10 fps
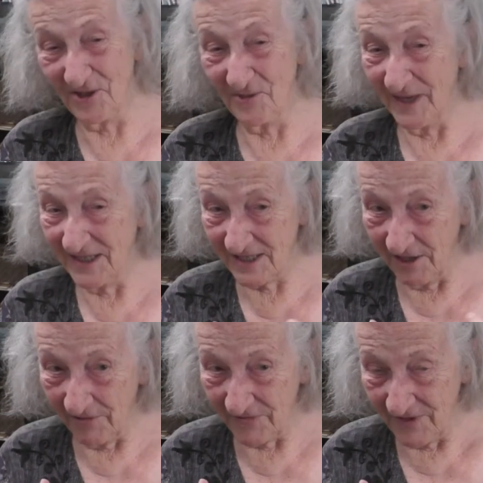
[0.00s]
to
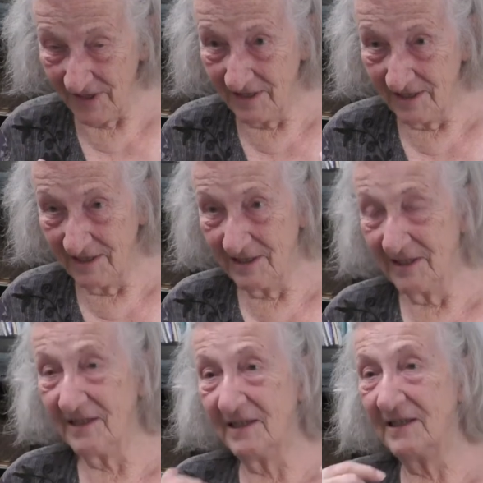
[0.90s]
myself,
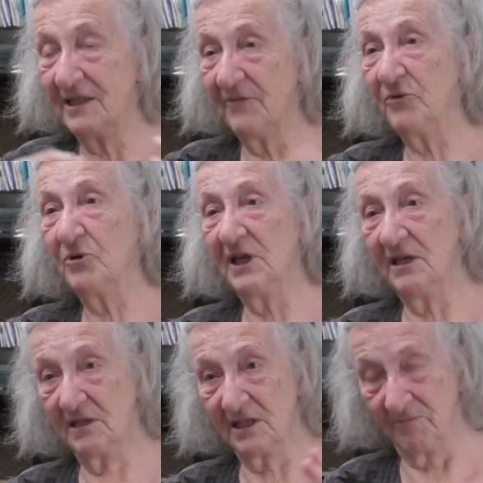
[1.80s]
if you
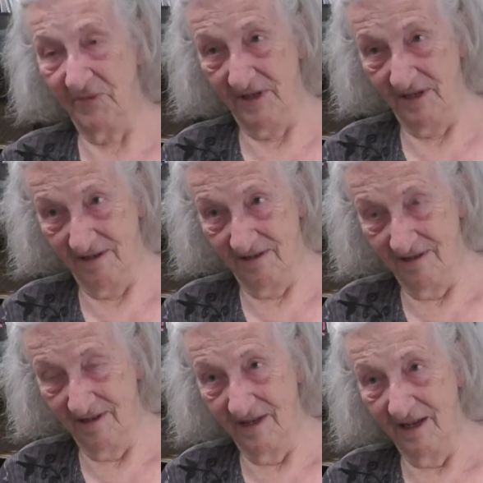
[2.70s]
hear something
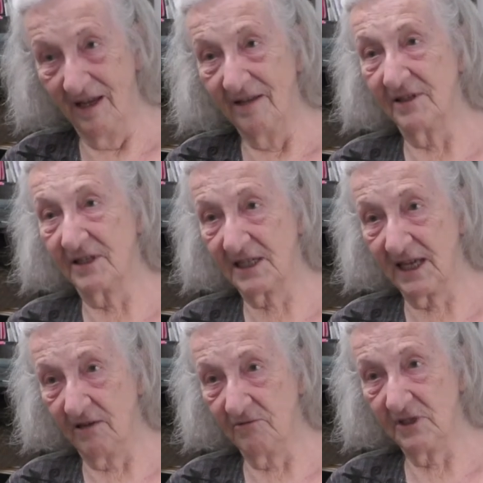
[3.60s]
that
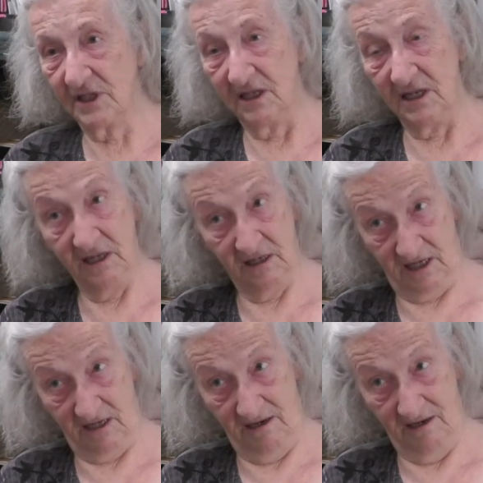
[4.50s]
sounds
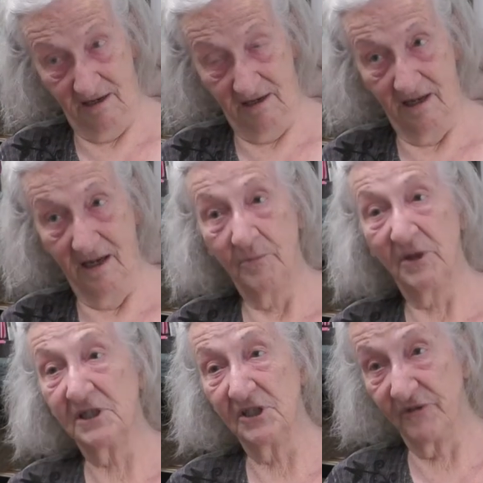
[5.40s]
easy,
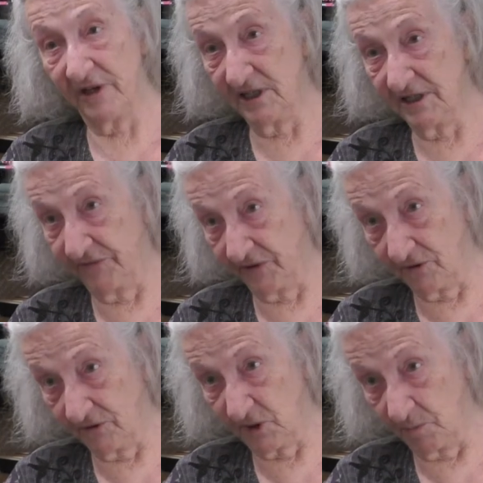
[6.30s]
but is very
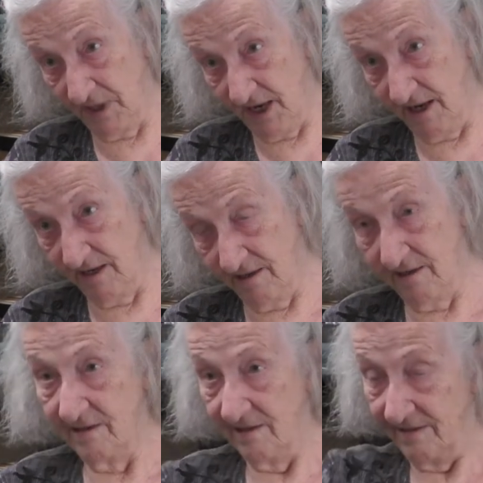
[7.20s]
difficult to play,
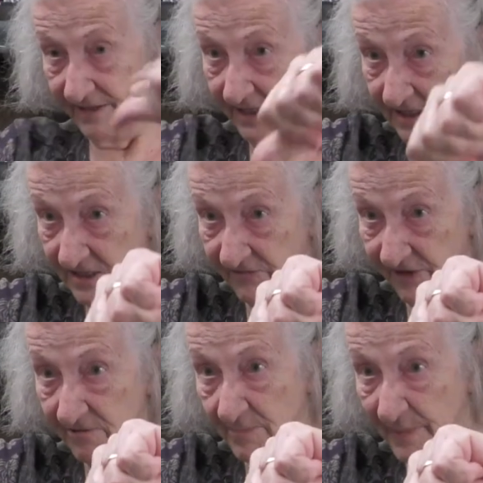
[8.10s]
that is a
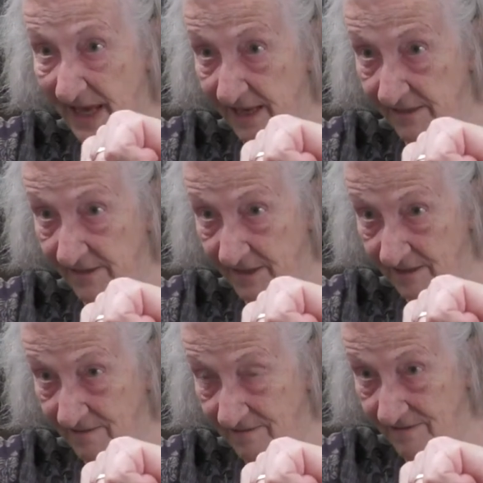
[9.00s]
very bad
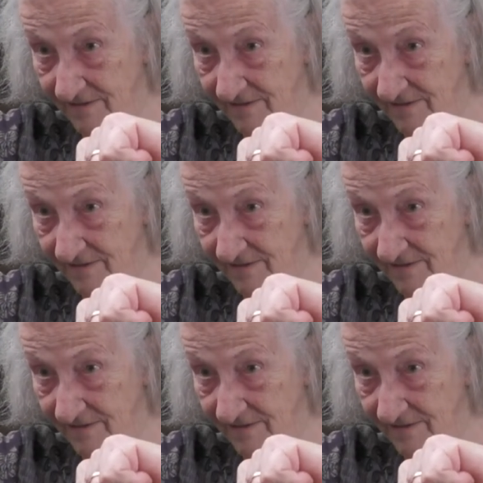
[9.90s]
thing.